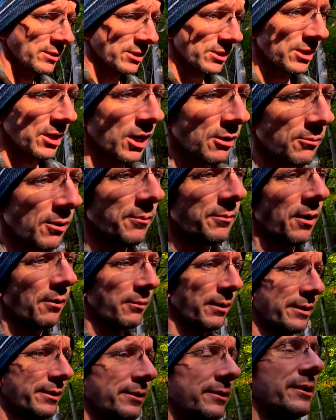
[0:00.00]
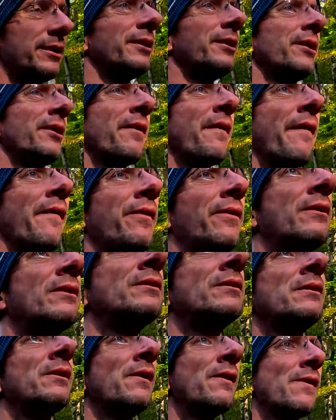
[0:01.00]
So now I'm on my way to the
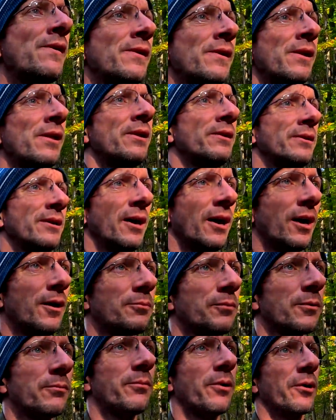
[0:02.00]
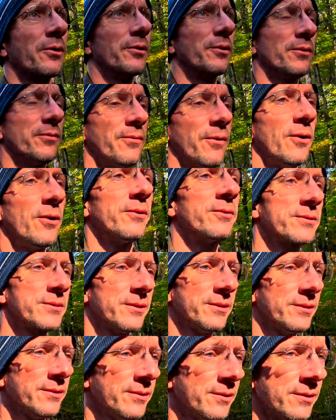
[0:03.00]
upper part of the falls,